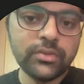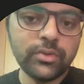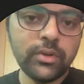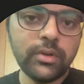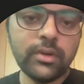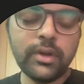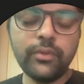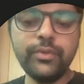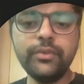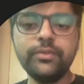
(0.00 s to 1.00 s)
So
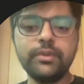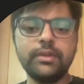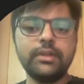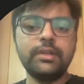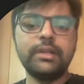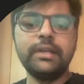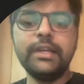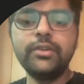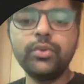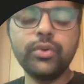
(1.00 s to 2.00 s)
we
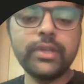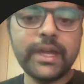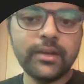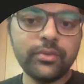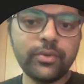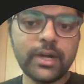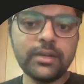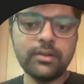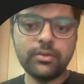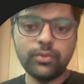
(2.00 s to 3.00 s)
need to know that
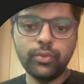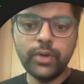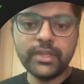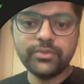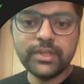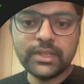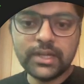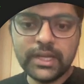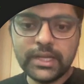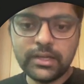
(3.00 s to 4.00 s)
who has been
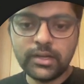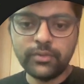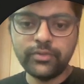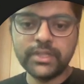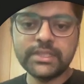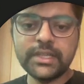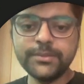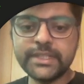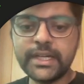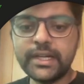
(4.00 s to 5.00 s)
the first game,
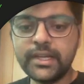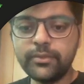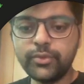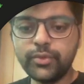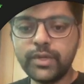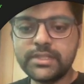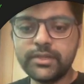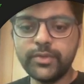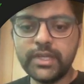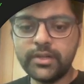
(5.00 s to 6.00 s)
second game, who was the
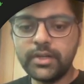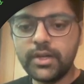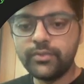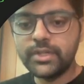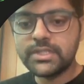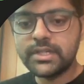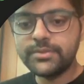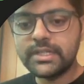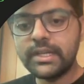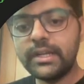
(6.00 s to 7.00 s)
winner, first game,
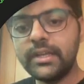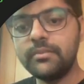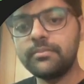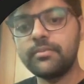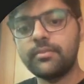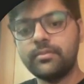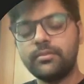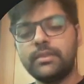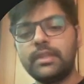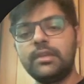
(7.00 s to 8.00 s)
second game,
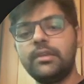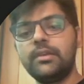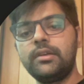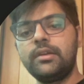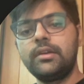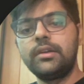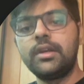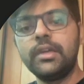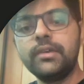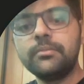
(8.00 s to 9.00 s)

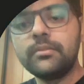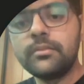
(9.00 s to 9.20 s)
third game,